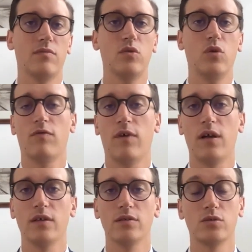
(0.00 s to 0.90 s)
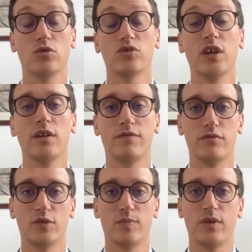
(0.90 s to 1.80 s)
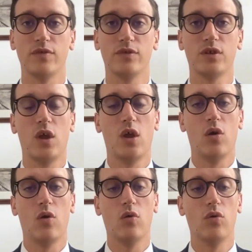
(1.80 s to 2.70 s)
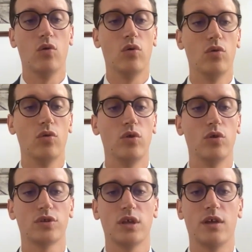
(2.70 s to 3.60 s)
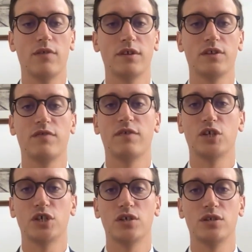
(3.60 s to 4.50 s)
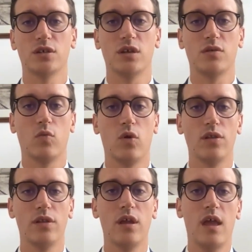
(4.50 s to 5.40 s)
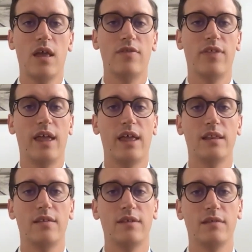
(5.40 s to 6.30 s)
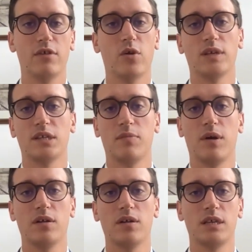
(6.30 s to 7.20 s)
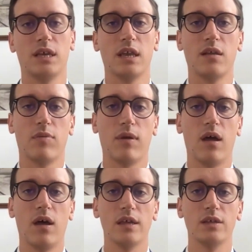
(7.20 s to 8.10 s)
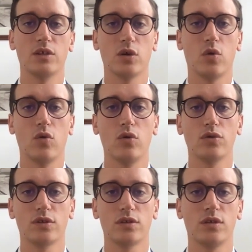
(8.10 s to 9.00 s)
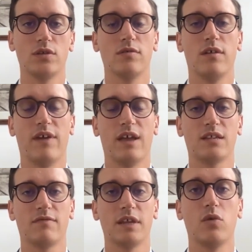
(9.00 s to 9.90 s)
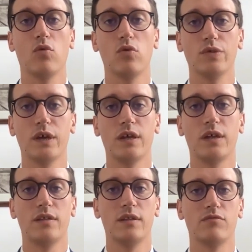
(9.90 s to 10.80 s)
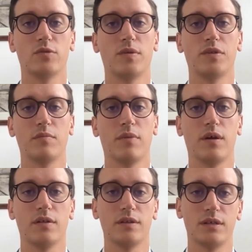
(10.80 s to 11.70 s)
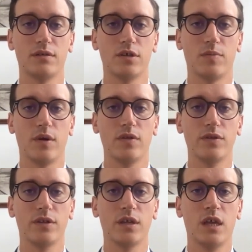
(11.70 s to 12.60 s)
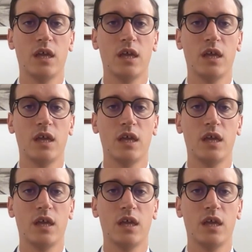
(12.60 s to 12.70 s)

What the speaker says: not filed, not served a response, or not served a sufficient one, then the requesting party can apply to court to effectively order the responding party to respond.